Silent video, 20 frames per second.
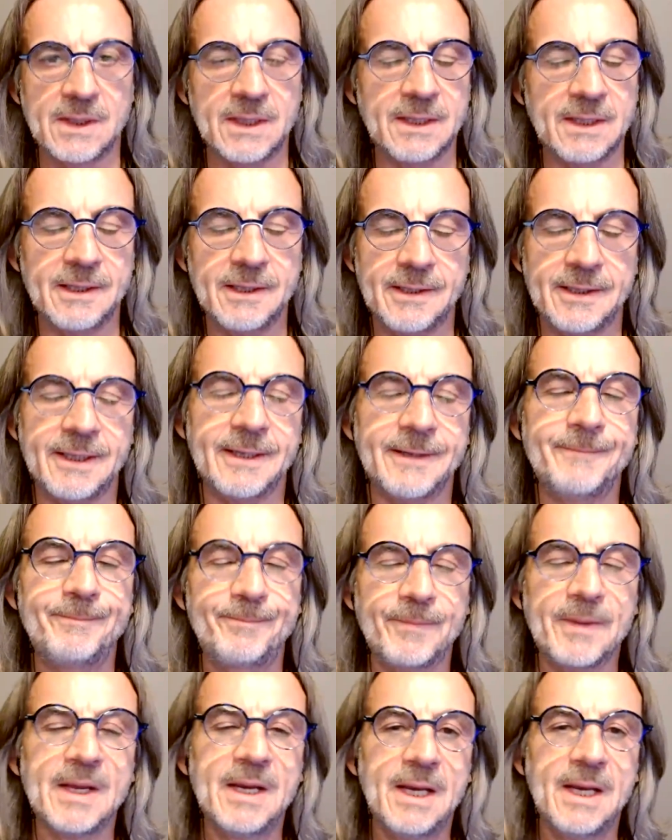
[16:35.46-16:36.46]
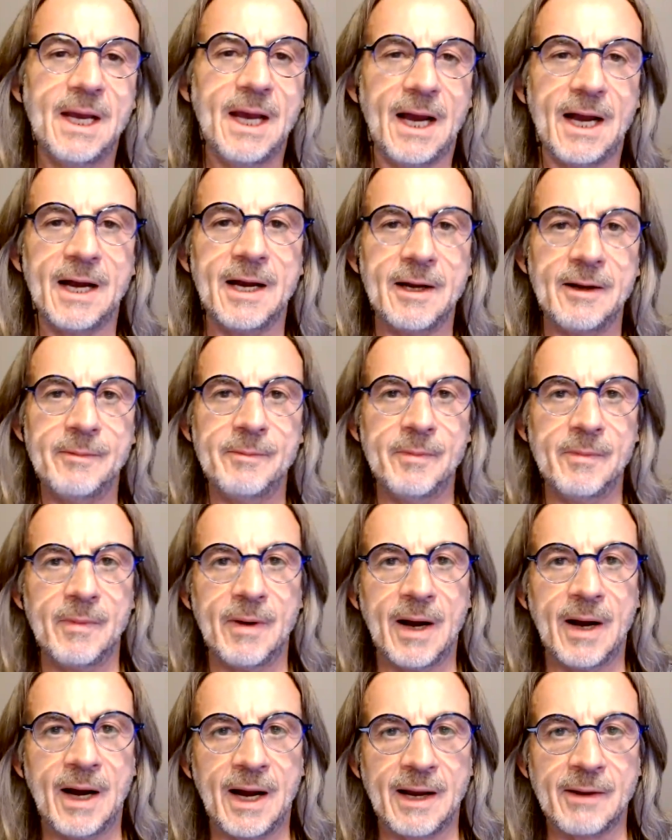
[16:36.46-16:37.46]
Uh, yeah. Um,
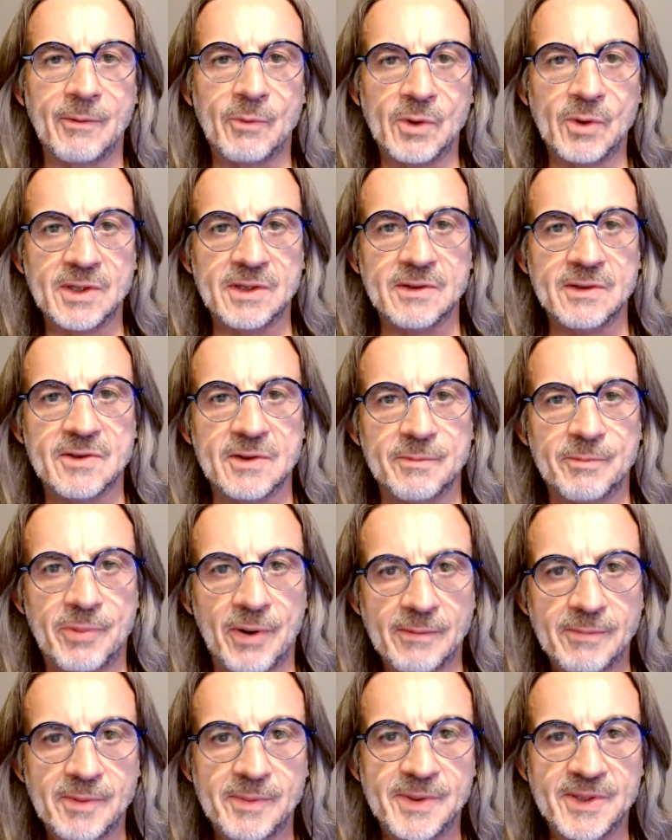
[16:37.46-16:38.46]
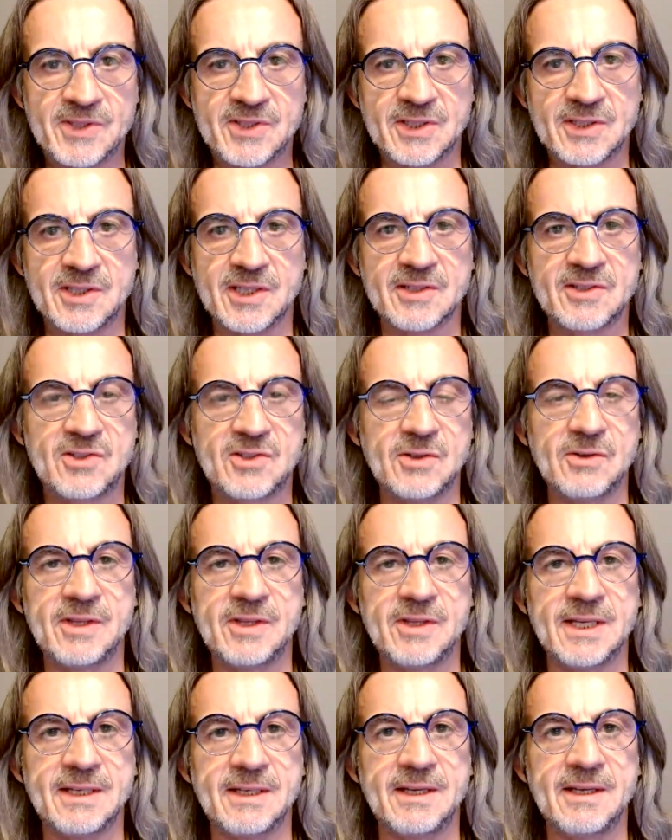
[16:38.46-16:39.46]
I would probably suggest to you
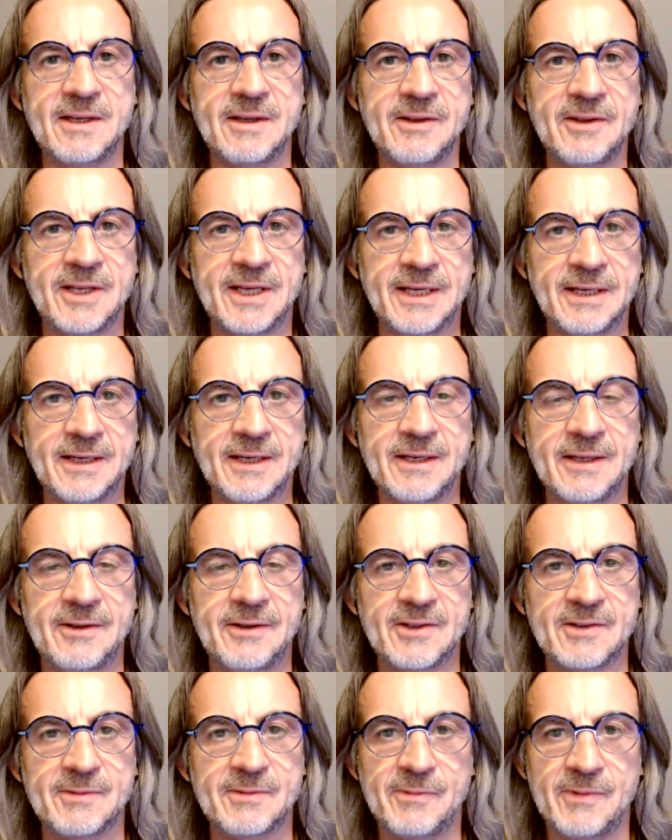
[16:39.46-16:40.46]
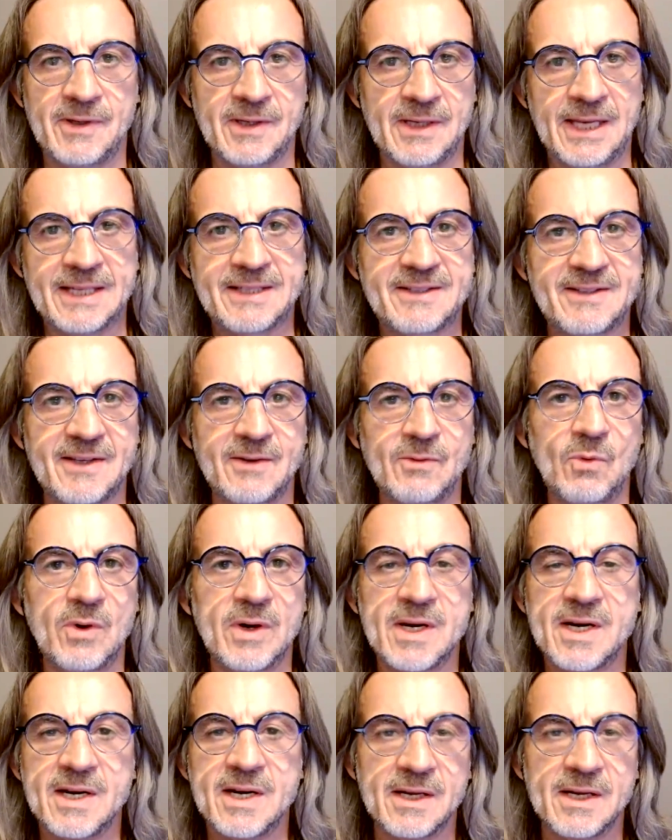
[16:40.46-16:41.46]
that that there's less than one
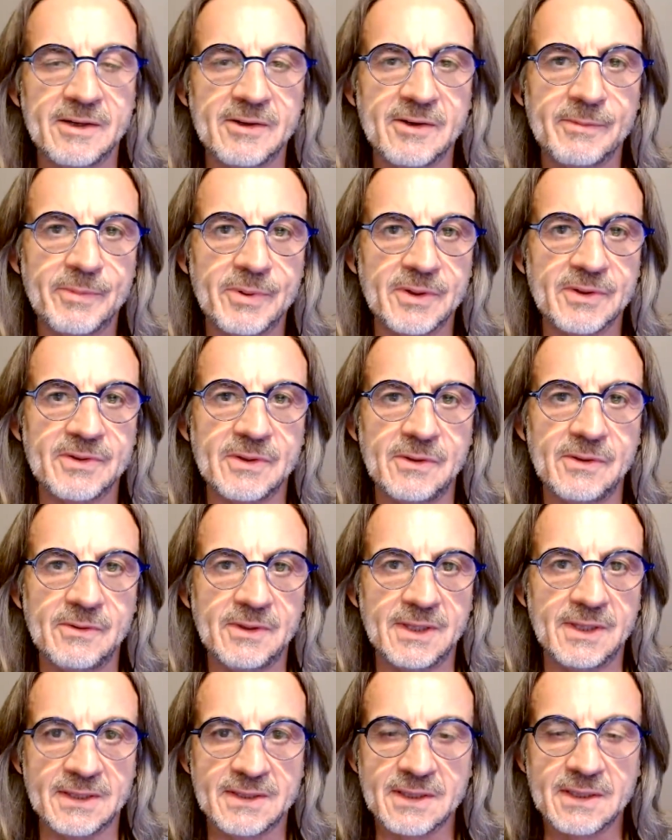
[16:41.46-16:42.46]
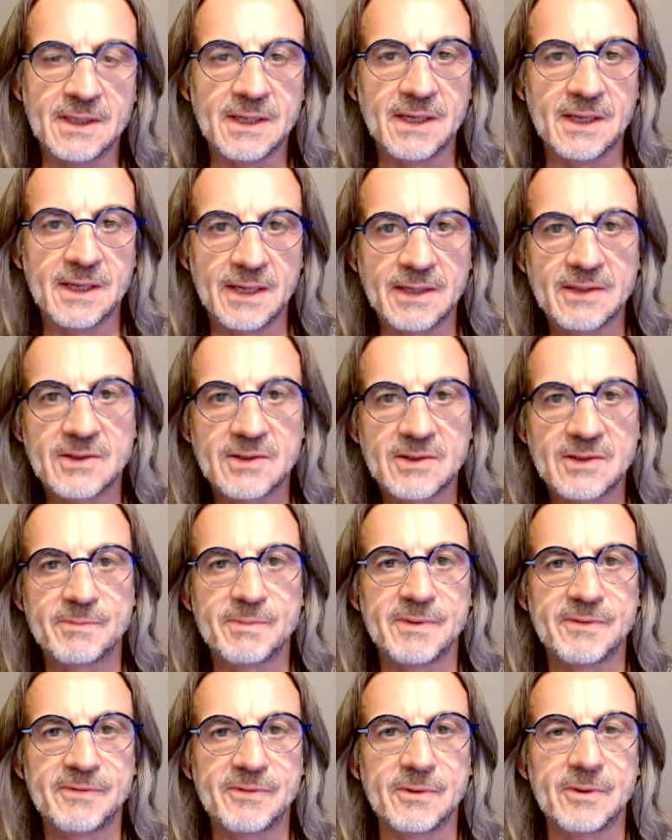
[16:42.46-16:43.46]
in a hundred person who doesn't get anxious
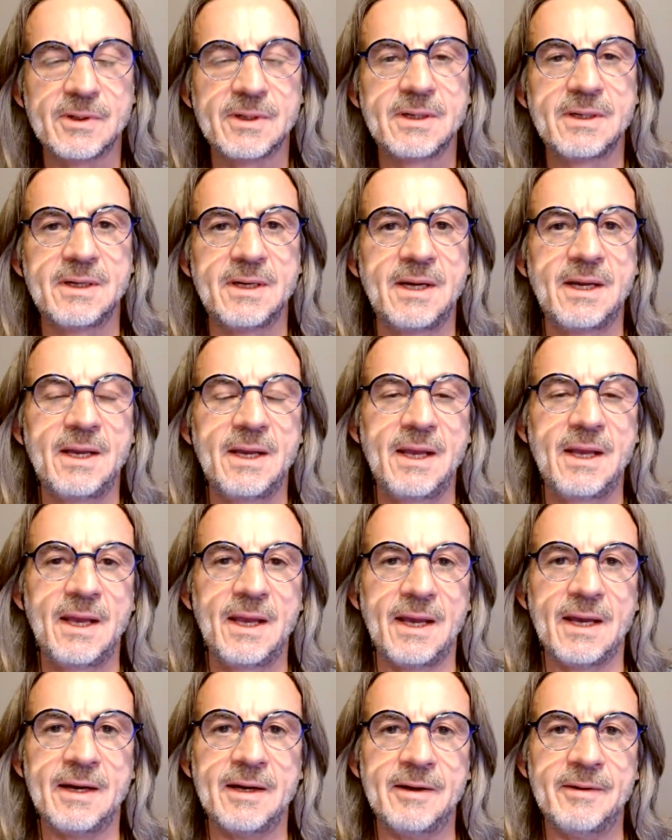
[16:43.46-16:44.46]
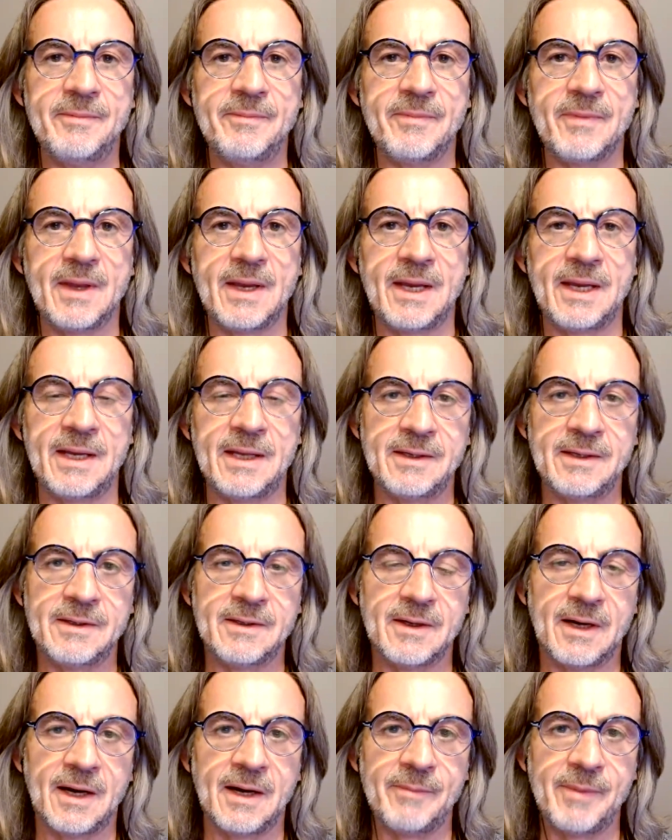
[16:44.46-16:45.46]
before. Um, and
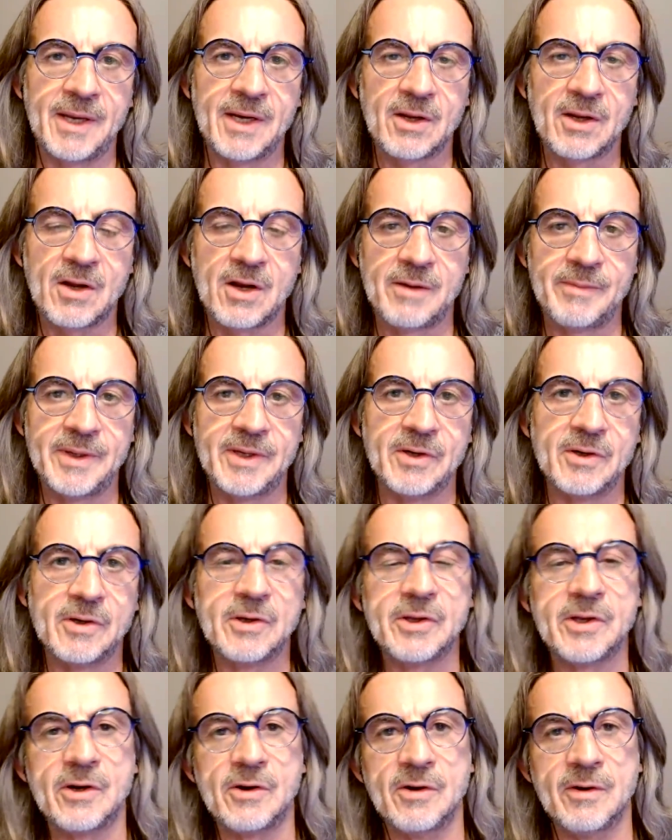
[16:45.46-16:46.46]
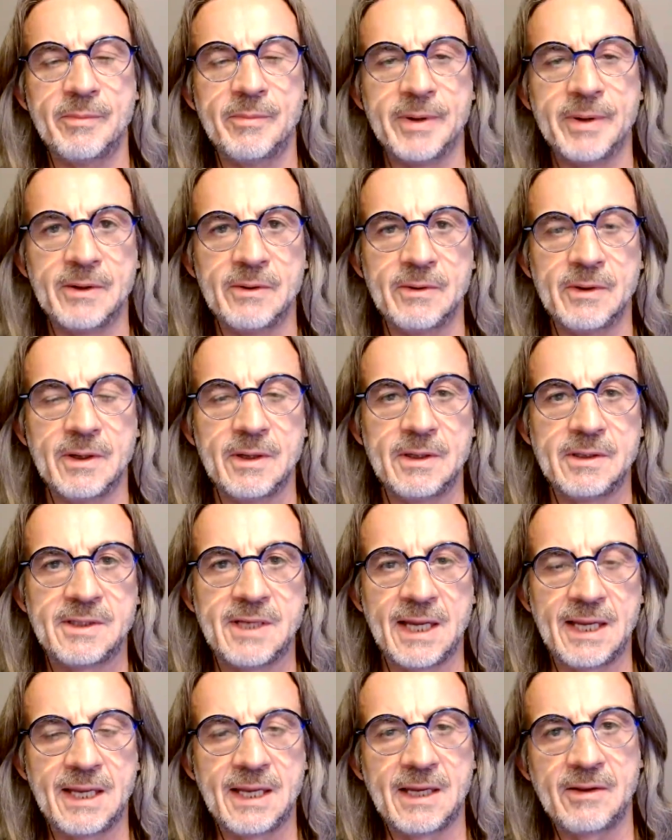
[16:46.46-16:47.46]
I made a comment earlier about
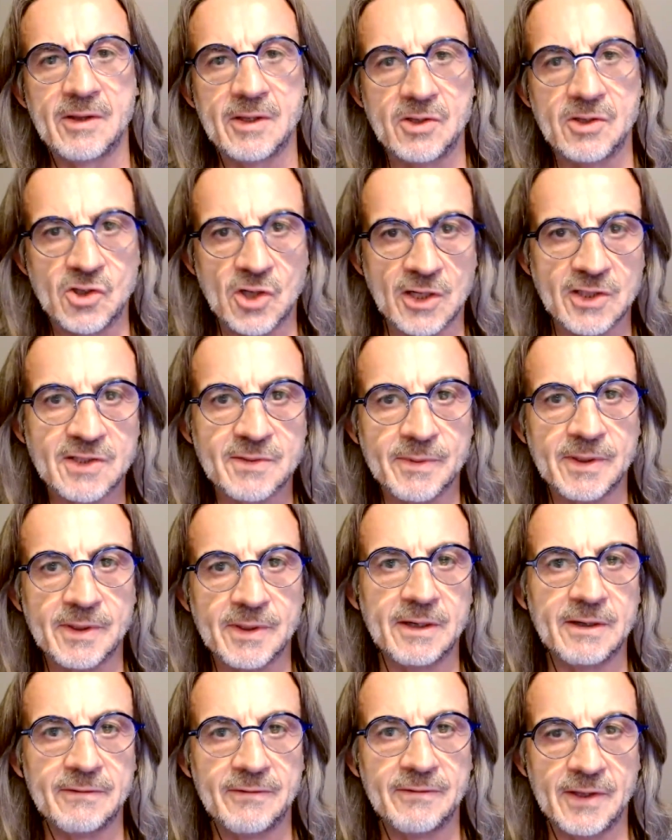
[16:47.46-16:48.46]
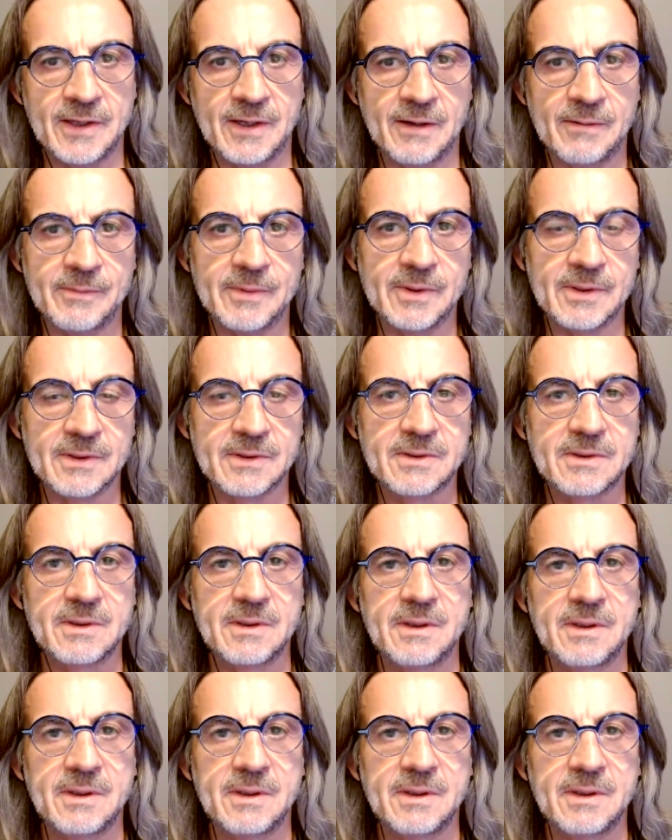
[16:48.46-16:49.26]
taking the judgment out of the numbers.